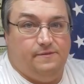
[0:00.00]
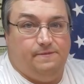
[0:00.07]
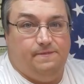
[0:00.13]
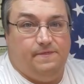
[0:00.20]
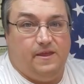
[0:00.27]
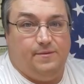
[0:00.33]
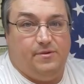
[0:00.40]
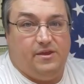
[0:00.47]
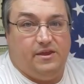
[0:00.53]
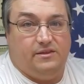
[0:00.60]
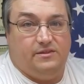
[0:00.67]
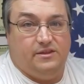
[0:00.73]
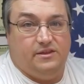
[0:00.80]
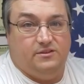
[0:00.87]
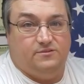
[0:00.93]
They make
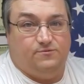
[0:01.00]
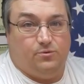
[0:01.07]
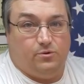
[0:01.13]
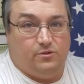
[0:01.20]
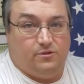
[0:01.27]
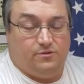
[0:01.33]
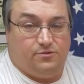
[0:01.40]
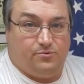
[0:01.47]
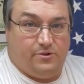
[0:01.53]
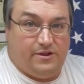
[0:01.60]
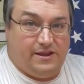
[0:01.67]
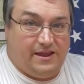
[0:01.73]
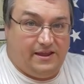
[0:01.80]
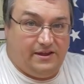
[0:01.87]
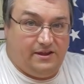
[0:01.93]
these for the
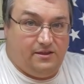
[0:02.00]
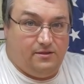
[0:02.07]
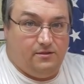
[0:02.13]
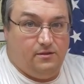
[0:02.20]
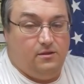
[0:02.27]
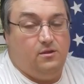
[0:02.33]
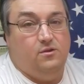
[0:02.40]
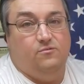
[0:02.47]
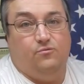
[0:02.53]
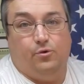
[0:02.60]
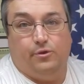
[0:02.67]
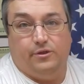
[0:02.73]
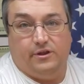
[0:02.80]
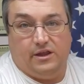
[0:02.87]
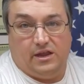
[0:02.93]
380, for
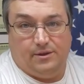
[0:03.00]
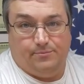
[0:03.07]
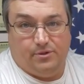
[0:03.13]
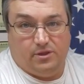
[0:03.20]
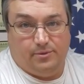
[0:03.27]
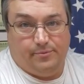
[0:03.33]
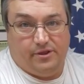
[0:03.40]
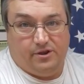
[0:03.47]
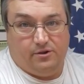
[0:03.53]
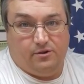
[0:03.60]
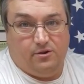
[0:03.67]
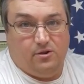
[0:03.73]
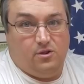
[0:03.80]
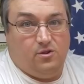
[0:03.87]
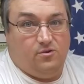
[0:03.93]
the 9mm,
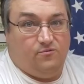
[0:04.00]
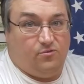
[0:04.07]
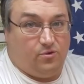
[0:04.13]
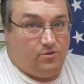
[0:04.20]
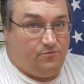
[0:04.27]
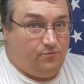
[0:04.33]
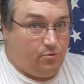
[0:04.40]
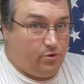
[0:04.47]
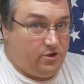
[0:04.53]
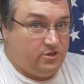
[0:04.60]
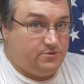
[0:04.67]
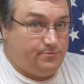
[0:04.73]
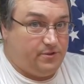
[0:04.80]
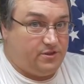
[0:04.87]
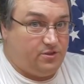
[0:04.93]
for the 40
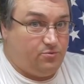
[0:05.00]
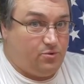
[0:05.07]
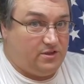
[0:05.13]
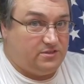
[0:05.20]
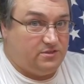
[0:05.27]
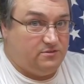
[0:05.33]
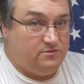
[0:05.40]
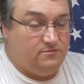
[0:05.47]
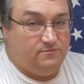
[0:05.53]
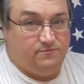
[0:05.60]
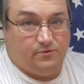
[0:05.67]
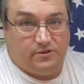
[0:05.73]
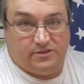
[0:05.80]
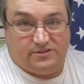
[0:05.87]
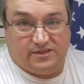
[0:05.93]
Smith & Wesson,
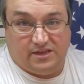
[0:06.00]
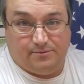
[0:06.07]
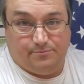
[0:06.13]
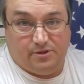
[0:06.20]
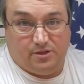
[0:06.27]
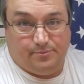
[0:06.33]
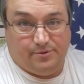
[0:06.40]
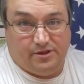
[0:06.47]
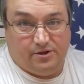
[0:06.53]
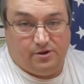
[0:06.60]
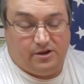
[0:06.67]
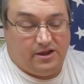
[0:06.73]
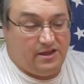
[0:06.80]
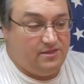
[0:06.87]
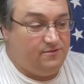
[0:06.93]
for the
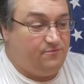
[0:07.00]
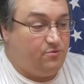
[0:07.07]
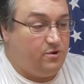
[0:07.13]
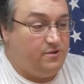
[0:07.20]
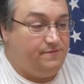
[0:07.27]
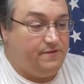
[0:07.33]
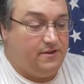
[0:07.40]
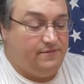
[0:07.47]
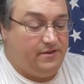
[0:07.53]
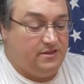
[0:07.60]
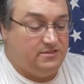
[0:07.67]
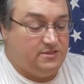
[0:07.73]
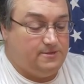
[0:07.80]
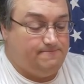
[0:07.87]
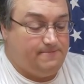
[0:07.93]
10mm, and the 45
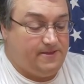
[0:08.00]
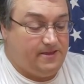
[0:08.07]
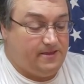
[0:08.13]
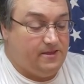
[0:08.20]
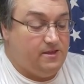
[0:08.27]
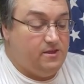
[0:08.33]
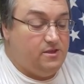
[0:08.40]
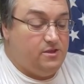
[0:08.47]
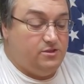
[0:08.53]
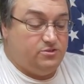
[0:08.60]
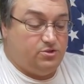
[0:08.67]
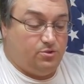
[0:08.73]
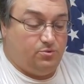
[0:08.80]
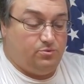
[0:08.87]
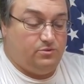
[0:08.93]
ACP.
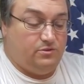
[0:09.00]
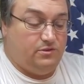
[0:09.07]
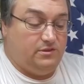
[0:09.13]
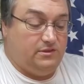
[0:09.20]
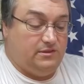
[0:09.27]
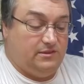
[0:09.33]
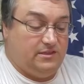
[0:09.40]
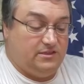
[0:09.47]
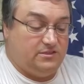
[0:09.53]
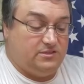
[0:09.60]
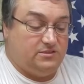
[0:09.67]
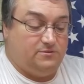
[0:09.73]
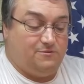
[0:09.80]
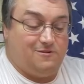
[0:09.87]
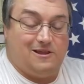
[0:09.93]
So
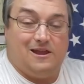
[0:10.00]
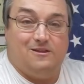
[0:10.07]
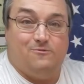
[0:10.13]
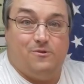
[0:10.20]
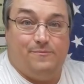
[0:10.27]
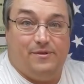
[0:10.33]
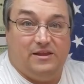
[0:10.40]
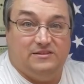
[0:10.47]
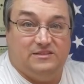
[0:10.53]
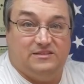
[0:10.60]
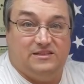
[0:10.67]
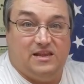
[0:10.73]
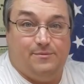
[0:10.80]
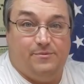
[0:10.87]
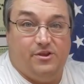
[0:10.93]
this kind of remains the
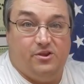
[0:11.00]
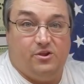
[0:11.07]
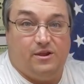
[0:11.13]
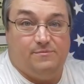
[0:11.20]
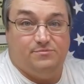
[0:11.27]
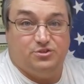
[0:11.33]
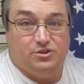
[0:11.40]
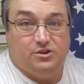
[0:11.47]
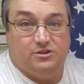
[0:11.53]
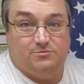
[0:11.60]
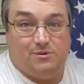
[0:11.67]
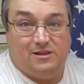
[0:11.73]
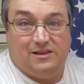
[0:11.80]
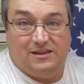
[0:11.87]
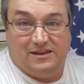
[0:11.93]
same here. I'm sure it's
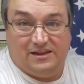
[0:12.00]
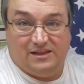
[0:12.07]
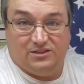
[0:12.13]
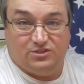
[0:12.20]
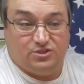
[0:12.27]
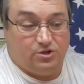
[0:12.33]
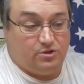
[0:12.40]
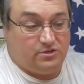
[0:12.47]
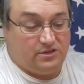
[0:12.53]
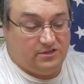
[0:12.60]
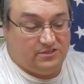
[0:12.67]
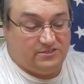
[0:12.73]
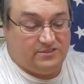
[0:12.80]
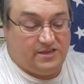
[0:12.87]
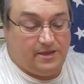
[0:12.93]
probably an insert and a
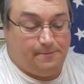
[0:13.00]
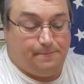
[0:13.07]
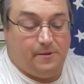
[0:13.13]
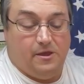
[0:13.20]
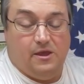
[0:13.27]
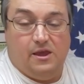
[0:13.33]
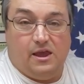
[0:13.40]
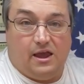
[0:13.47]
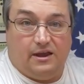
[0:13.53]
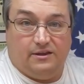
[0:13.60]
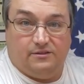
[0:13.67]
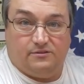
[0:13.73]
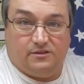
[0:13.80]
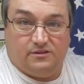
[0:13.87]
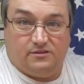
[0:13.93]
stamp on
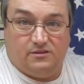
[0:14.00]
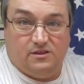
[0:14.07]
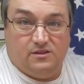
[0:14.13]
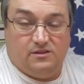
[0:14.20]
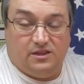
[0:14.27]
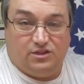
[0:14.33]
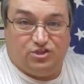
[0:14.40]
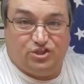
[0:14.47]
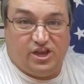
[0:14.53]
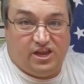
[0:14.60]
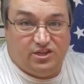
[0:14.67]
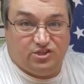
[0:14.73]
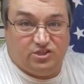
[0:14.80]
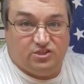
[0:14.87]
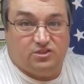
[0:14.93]
it that
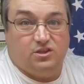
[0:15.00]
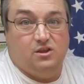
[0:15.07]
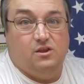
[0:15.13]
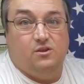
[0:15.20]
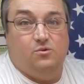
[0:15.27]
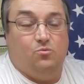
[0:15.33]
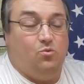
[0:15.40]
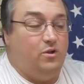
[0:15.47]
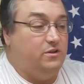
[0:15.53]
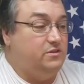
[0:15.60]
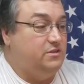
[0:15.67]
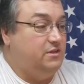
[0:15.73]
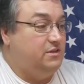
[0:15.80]
changes what